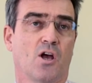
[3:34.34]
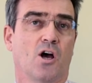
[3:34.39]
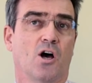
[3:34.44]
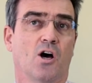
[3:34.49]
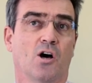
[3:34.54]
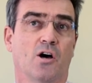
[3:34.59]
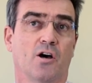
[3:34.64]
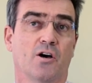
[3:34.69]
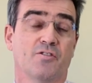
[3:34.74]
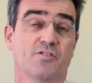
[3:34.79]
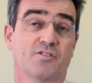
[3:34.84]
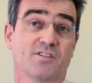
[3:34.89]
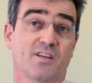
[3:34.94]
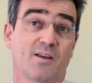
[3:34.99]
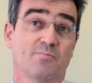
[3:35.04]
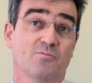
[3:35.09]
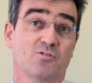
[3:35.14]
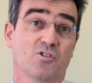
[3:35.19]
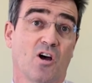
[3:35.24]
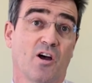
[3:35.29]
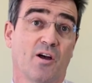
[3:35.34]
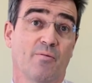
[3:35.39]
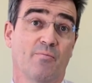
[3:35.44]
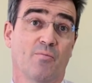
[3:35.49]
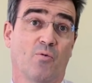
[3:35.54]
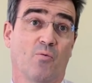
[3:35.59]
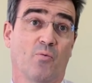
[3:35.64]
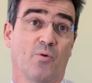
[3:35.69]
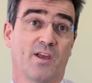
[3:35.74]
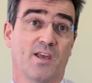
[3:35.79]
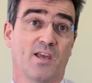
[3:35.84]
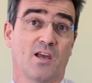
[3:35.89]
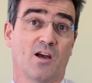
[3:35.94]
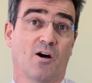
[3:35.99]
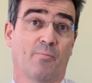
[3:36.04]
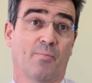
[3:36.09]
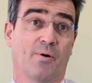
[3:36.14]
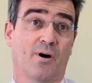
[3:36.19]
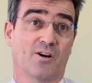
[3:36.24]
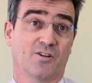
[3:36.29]
At the same time, we
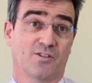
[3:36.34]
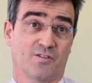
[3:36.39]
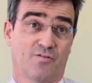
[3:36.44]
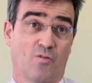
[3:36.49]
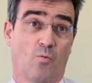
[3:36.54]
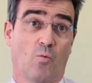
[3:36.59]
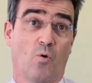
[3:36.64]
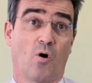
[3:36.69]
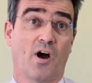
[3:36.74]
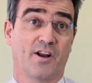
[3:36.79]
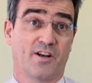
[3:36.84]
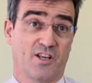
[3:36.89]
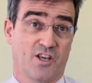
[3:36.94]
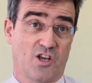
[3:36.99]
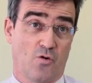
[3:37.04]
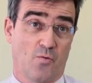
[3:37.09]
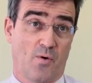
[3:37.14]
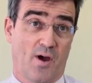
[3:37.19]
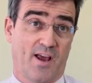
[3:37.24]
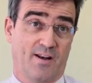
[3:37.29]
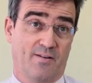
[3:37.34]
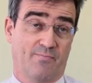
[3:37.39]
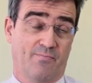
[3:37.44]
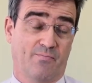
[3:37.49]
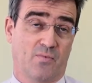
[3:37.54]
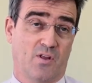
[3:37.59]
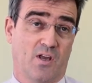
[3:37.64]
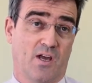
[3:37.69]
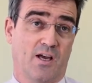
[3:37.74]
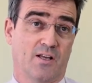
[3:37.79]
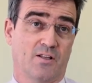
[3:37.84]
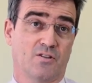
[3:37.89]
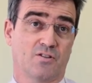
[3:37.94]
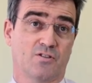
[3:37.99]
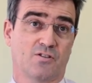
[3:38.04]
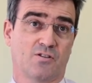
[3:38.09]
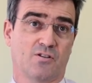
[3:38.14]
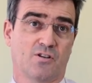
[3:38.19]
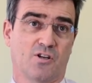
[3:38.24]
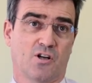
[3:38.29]
are part of a wider UN,
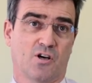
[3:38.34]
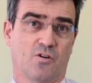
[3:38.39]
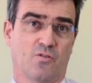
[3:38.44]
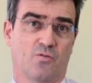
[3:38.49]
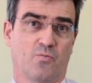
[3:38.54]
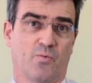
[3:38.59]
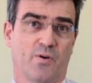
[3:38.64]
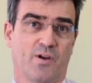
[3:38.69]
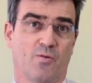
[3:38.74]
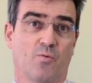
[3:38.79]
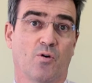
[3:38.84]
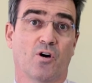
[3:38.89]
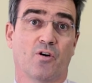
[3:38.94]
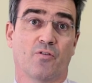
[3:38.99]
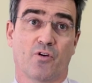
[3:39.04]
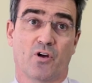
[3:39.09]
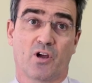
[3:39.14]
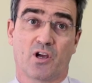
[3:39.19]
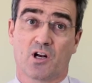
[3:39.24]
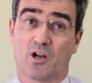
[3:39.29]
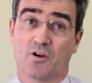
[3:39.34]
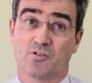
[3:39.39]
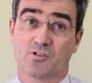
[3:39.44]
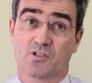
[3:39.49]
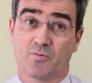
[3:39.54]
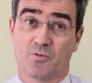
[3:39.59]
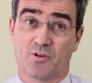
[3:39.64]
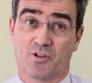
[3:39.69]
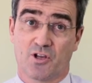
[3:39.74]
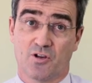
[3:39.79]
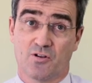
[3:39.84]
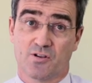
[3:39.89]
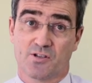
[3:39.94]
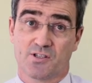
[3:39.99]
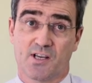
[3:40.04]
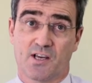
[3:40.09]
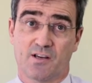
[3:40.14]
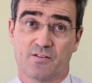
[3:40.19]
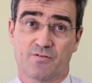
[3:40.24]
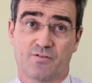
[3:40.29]
and we work very closely with
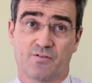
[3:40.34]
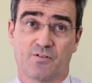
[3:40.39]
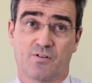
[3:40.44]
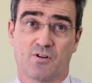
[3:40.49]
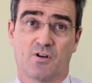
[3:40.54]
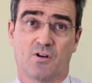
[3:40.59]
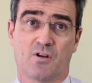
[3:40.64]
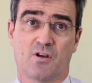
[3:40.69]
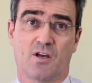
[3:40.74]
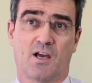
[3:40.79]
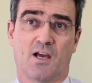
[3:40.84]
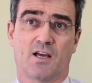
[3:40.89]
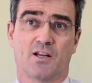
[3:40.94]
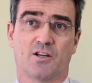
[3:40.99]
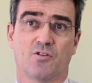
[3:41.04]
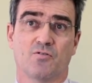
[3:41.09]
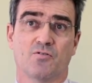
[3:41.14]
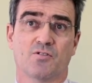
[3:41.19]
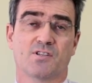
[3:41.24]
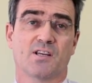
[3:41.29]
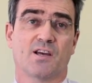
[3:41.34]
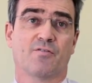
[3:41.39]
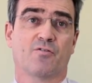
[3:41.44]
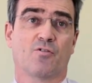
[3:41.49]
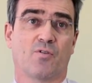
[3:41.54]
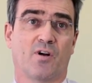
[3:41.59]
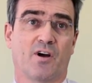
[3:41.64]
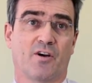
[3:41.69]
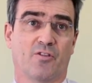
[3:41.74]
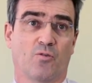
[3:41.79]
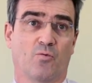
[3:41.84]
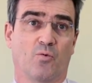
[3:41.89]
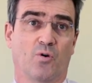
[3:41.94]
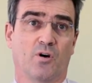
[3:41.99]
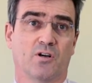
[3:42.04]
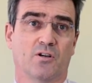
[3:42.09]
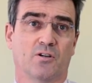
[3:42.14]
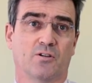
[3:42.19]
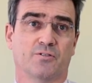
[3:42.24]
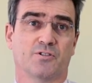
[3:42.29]
UNICEF, and UNICEF around the
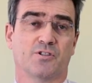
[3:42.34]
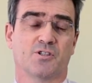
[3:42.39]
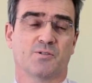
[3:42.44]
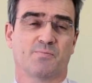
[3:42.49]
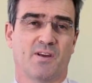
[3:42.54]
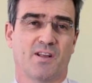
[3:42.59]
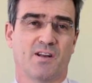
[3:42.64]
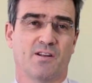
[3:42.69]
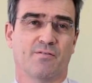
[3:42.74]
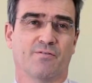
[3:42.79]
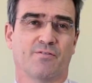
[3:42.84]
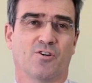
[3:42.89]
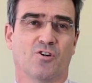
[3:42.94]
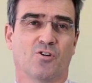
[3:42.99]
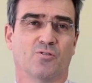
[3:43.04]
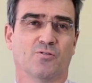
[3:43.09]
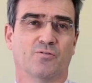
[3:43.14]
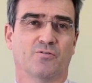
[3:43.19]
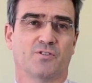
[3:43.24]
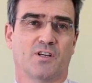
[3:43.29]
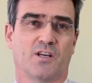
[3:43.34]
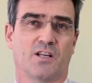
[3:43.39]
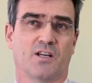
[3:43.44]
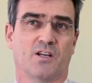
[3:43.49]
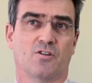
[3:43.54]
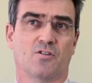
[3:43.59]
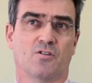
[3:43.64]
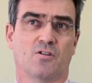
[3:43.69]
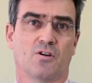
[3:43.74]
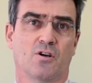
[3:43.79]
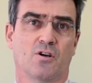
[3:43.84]
world has been involved in